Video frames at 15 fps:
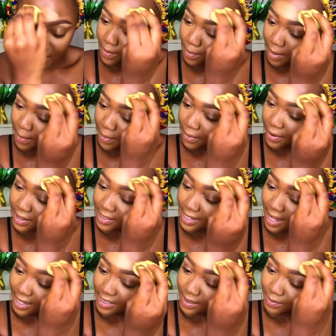My parents
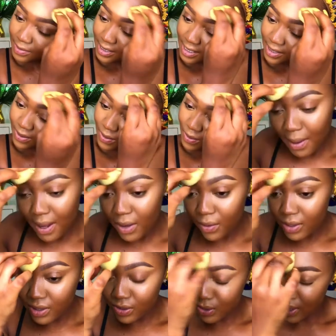asked me, I
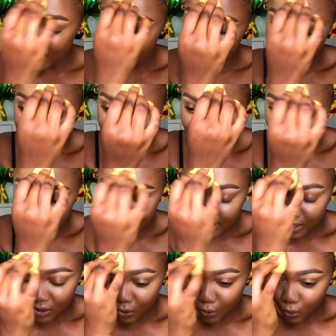going to learn this
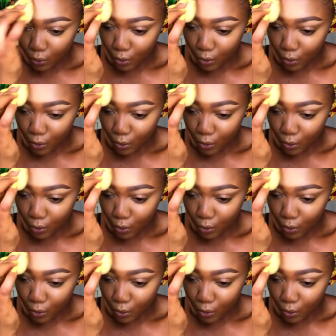thing too,